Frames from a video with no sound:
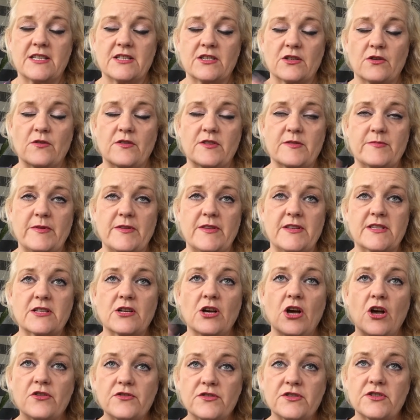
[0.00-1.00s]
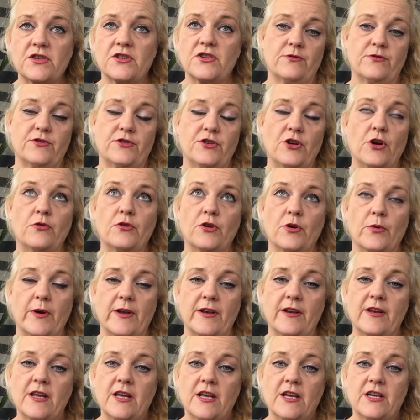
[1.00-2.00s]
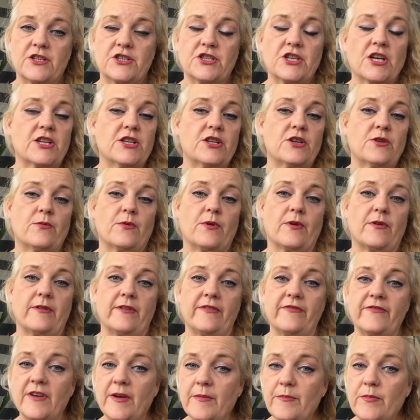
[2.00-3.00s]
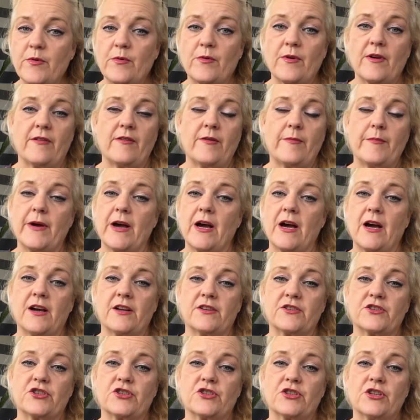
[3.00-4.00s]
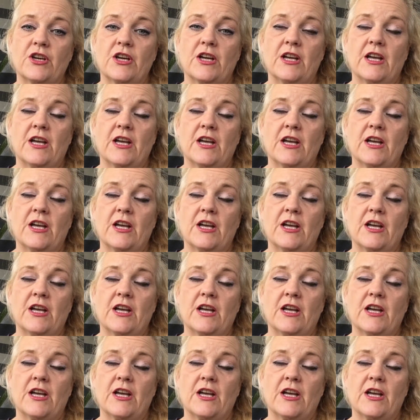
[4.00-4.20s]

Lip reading: So there's been this constant yo-yoing, January, February, March,